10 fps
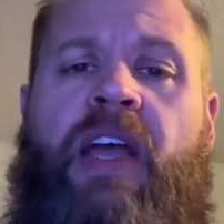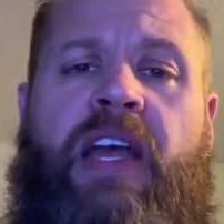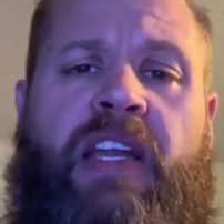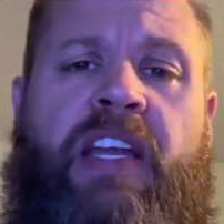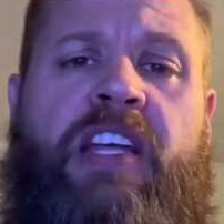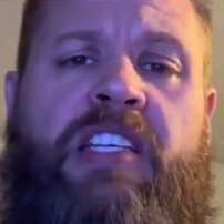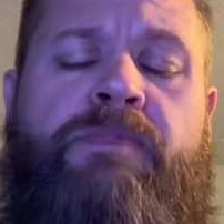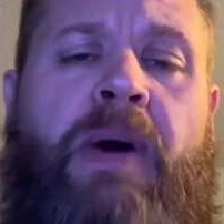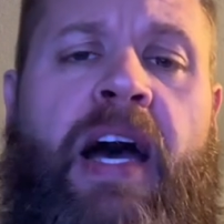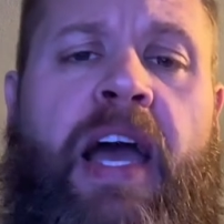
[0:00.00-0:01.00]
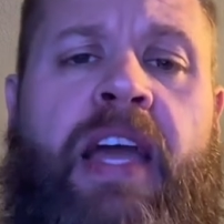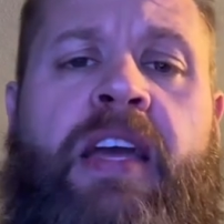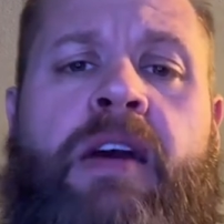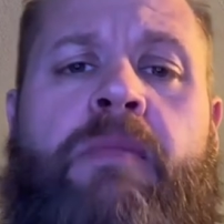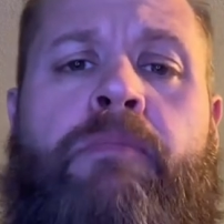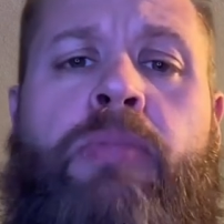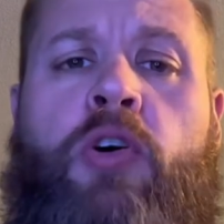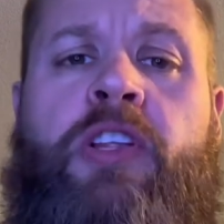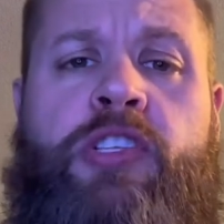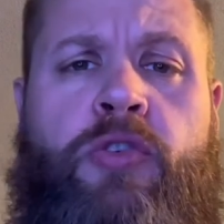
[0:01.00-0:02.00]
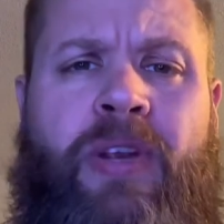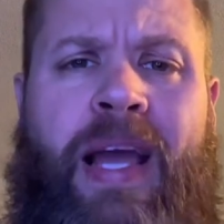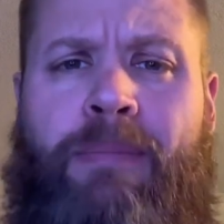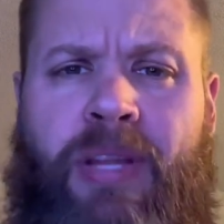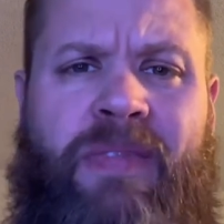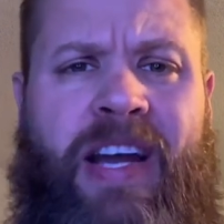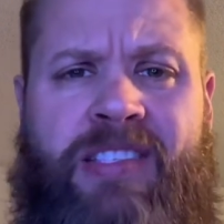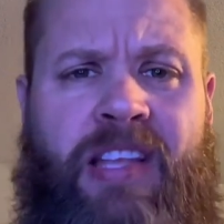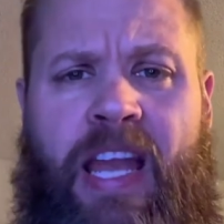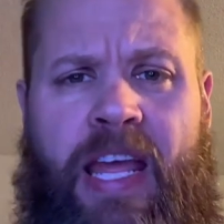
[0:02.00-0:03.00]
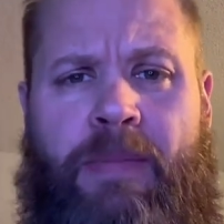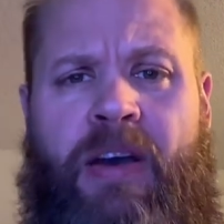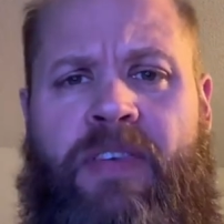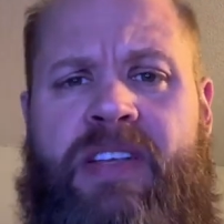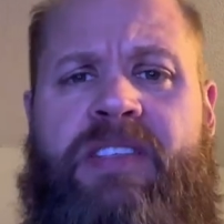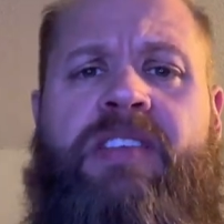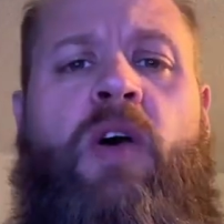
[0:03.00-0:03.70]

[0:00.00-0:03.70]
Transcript: And it is by Bulatry. I believe that's the name of it.